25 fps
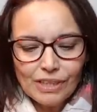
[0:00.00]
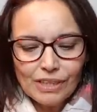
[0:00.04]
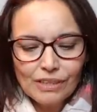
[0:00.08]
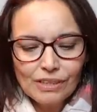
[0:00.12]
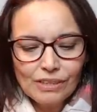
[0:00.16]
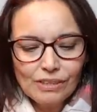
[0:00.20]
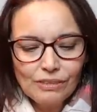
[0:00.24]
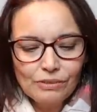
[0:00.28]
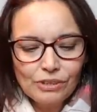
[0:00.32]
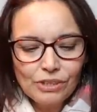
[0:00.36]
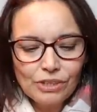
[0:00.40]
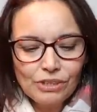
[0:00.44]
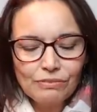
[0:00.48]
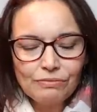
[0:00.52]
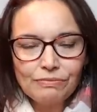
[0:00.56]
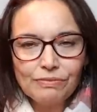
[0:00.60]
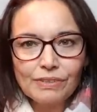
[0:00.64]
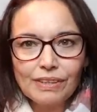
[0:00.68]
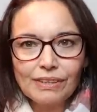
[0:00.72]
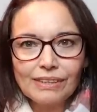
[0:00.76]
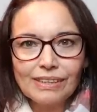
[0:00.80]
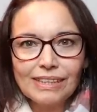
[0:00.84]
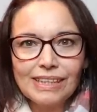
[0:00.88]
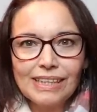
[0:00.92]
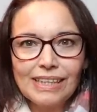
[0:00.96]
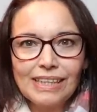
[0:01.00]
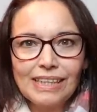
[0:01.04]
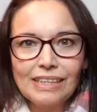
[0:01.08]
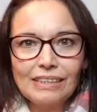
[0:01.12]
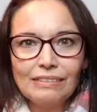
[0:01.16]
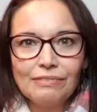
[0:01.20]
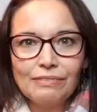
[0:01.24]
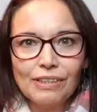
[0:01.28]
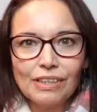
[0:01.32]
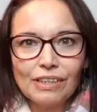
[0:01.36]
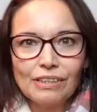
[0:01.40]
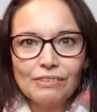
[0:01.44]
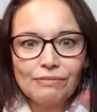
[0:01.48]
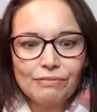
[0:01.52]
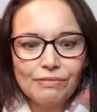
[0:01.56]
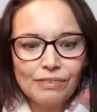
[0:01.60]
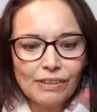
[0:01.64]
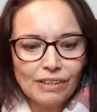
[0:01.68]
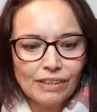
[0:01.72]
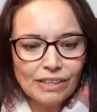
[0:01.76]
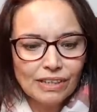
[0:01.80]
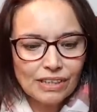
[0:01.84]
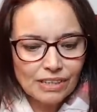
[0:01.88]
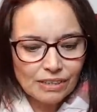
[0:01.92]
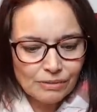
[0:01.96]
So I shall see if I can
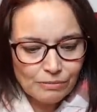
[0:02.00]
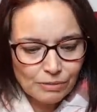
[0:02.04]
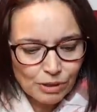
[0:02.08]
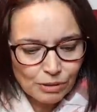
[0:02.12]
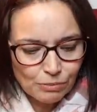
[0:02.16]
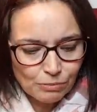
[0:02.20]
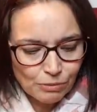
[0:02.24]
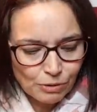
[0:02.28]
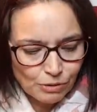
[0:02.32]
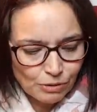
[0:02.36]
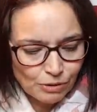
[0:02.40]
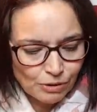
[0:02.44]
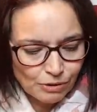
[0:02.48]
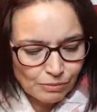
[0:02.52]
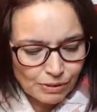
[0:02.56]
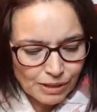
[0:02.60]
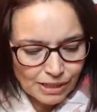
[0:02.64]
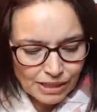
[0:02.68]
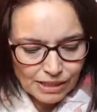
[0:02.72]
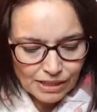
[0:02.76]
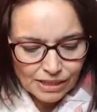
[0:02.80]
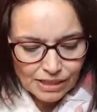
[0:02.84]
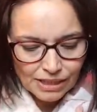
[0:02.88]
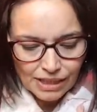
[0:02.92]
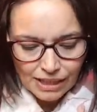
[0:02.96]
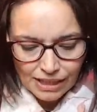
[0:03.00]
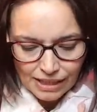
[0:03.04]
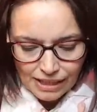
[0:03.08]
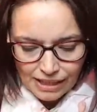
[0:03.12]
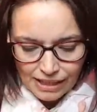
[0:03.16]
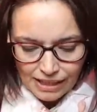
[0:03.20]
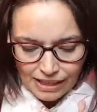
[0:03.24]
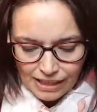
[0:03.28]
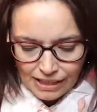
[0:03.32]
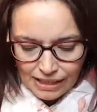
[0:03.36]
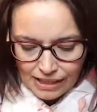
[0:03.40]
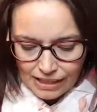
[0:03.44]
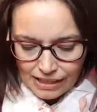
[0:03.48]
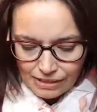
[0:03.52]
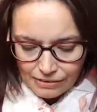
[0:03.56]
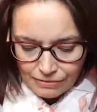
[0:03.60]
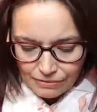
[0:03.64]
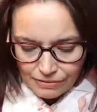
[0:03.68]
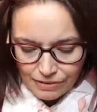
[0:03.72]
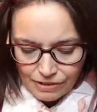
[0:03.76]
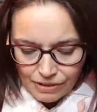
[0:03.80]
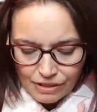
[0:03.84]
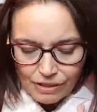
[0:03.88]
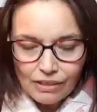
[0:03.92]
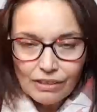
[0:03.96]
find some smaller ones. If
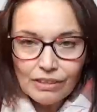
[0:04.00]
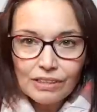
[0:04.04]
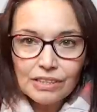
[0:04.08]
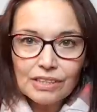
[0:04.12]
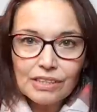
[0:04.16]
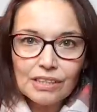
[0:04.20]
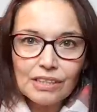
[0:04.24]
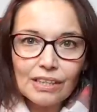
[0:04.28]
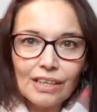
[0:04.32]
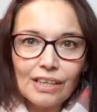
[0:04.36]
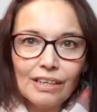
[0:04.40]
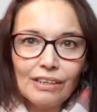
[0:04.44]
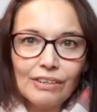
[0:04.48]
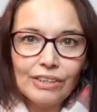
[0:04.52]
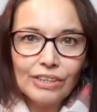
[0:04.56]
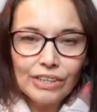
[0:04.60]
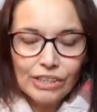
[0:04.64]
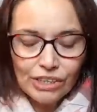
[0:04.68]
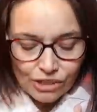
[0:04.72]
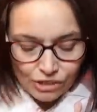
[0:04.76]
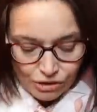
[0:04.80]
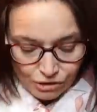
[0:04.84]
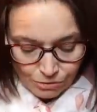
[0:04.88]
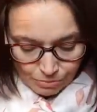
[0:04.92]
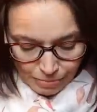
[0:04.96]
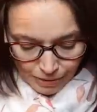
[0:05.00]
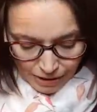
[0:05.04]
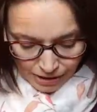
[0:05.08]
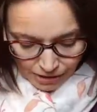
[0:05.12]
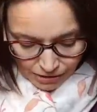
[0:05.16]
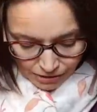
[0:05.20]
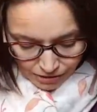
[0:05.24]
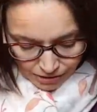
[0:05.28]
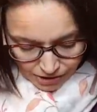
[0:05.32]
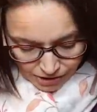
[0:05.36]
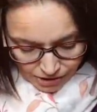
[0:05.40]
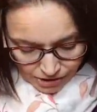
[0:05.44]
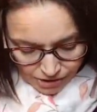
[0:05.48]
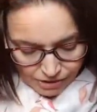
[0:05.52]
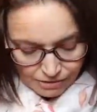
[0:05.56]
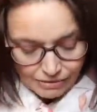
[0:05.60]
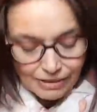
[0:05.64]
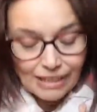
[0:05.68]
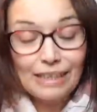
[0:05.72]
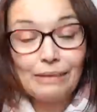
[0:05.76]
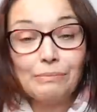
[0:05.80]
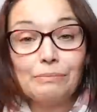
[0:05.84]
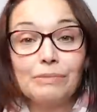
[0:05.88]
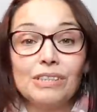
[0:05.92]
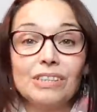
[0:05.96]
not, I shall be onto
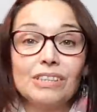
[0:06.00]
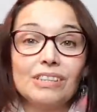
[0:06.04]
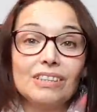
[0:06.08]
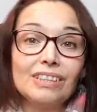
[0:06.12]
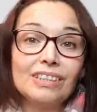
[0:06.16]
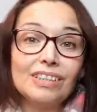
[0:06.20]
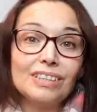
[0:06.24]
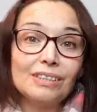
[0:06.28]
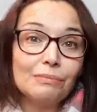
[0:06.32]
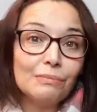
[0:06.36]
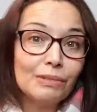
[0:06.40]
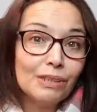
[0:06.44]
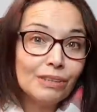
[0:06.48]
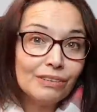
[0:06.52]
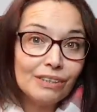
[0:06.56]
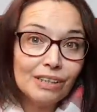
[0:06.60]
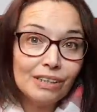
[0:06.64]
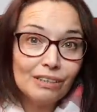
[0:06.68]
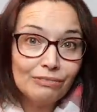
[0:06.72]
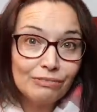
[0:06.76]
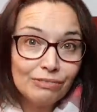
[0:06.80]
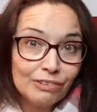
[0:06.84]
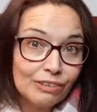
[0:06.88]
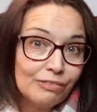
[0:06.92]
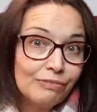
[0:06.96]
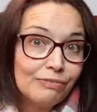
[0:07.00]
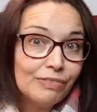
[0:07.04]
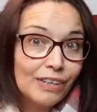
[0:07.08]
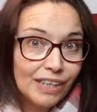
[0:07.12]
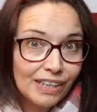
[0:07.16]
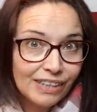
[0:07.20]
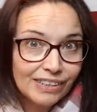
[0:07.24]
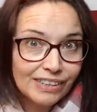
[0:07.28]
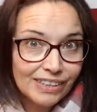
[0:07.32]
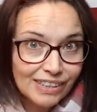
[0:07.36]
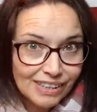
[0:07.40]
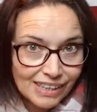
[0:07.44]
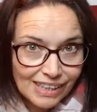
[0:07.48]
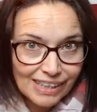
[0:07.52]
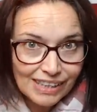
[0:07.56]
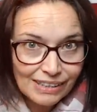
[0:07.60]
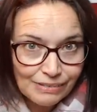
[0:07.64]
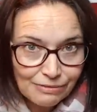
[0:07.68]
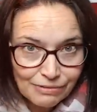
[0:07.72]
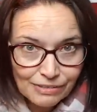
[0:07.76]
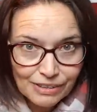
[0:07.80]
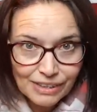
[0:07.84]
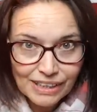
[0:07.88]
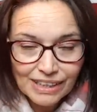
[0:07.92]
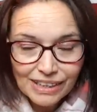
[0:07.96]
Amazon tomorrow for a fast
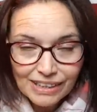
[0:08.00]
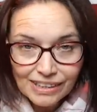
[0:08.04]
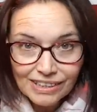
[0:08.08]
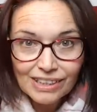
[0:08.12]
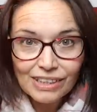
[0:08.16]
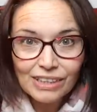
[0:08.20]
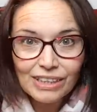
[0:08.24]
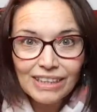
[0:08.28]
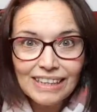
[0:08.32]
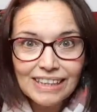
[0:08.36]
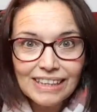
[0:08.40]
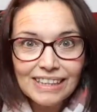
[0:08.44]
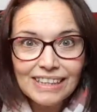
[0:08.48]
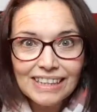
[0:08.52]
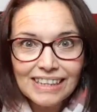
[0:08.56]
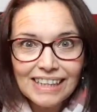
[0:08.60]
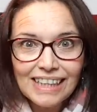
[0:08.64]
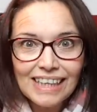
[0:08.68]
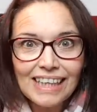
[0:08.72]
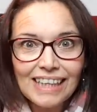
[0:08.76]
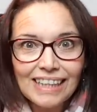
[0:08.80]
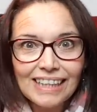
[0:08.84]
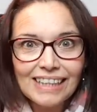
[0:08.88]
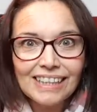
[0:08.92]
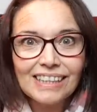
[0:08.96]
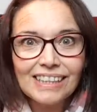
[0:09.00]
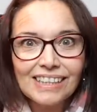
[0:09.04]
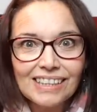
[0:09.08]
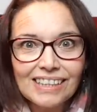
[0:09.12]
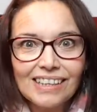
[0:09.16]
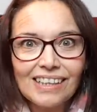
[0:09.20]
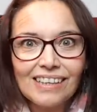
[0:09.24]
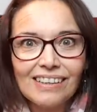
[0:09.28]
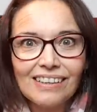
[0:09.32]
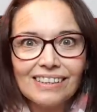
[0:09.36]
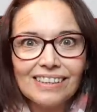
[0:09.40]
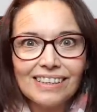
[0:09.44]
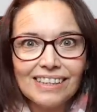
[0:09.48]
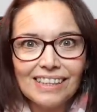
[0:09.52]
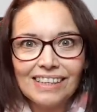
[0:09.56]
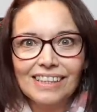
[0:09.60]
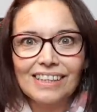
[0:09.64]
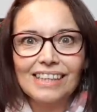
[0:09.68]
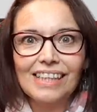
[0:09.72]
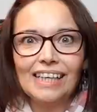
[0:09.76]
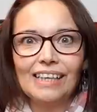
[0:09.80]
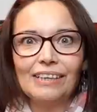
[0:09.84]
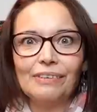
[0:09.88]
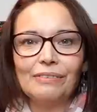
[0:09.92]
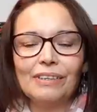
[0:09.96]
delivery, because I need to get this started
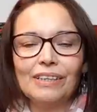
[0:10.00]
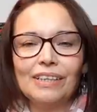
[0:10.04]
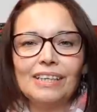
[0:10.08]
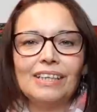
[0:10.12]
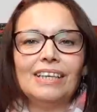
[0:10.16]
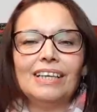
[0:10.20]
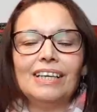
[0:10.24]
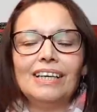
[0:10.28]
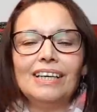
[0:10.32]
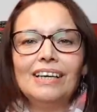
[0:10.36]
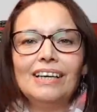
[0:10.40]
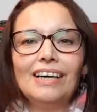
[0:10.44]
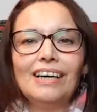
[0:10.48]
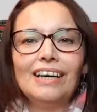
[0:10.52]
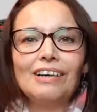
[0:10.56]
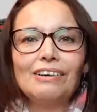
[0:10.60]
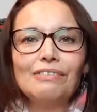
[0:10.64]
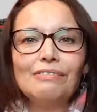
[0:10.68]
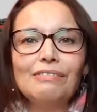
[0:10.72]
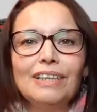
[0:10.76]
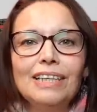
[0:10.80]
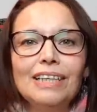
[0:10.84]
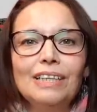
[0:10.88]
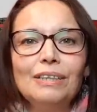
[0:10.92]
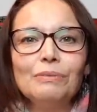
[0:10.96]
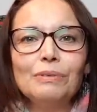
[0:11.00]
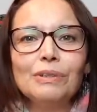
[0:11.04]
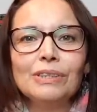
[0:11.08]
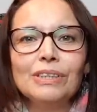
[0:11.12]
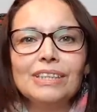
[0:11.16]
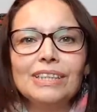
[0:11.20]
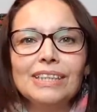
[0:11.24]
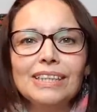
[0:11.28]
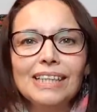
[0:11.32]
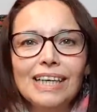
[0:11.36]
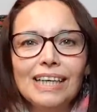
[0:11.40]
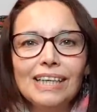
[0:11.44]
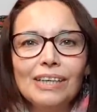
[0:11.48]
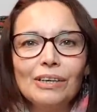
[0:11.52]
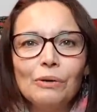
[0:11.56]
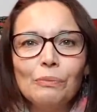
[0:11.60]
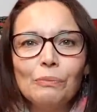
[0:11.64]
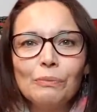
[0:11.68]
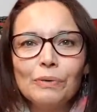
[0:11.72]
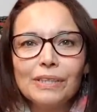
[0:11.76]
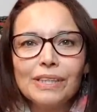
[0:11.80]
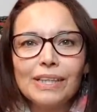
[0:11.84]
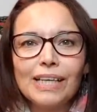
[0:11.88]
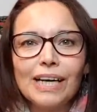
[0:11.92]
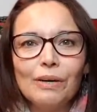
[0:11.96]
now. I really want to get on
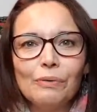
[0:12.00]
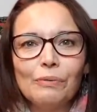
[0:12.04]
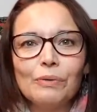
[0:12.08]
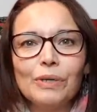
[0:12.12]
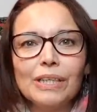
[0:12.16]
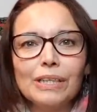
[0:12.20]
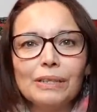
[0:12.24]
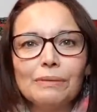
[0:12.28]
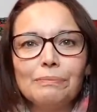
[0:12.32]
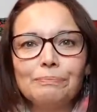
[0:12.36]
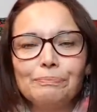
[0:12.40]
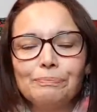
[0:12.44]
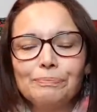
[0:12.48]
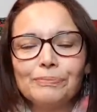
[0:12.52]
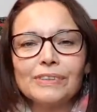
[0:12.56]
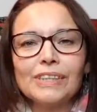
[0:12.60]
with that one.